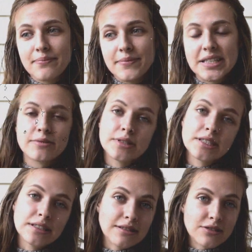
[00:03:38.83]
it's really
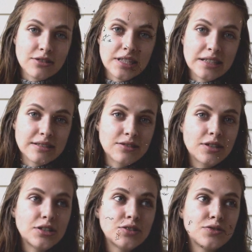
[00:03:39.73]
delicious. You
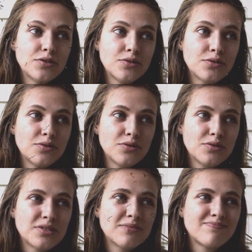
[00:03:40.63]
can
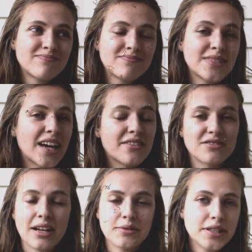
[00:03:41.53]
use, there's
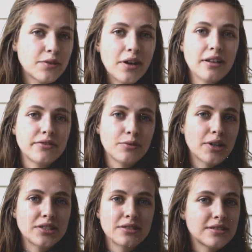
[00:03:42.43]
not really oil. If you
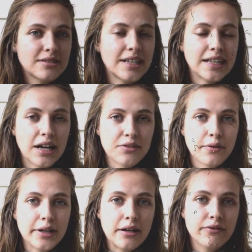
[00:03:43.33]
want to take out the
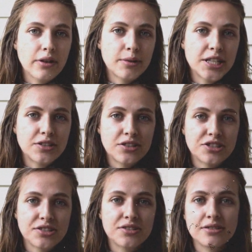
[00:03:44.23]
oil from it, you can
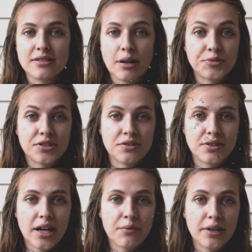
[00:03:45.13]
just substitute
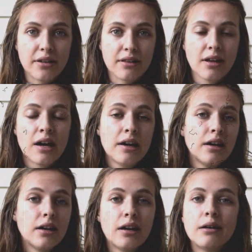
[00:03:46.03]
that with
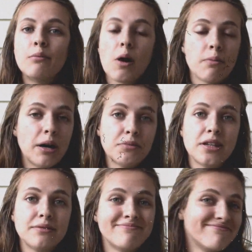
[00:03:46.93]
more
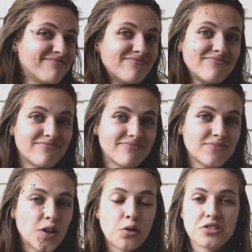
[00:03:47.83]
pumpkin
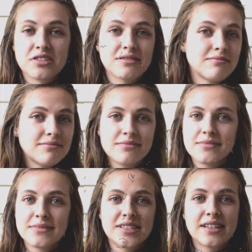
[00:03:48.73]
or just
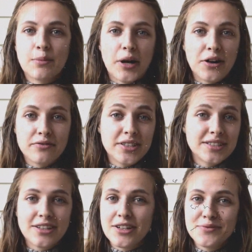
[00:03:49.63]
skip out of it,
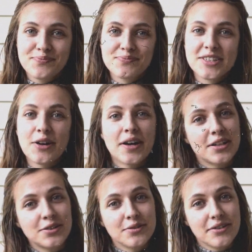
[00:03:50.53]
you know? So
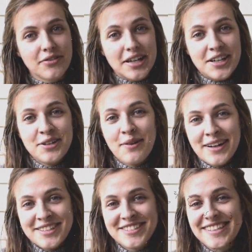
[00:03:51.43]
anywho, if you wanted
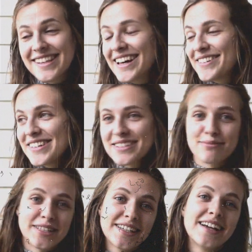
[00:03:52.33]
to see that
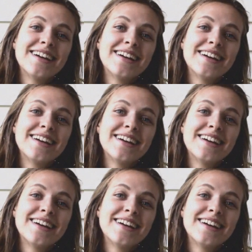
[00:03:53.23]
recipe,